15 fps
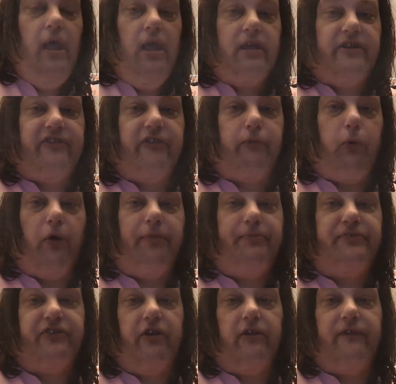Because it's worth
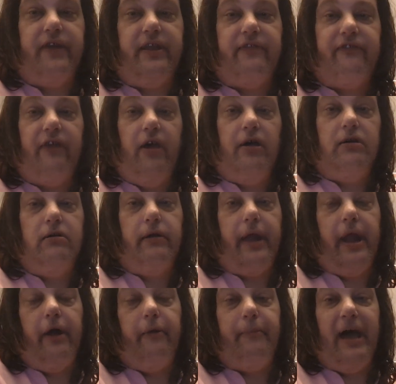preserving, so,
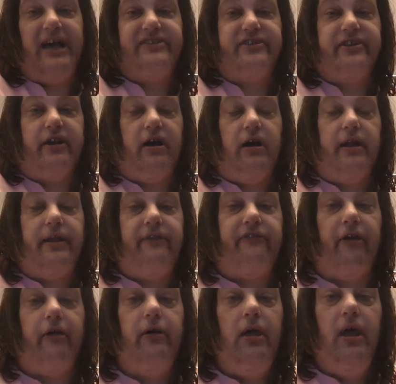I'm passing on.
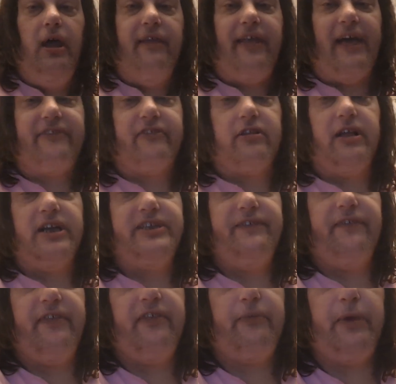So, that's the collection
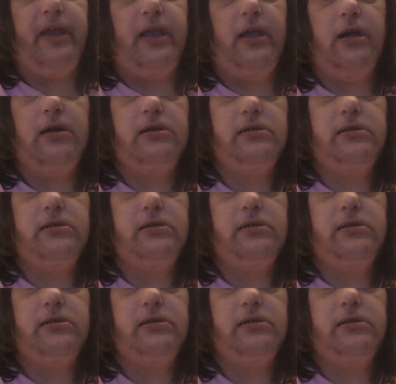for this week.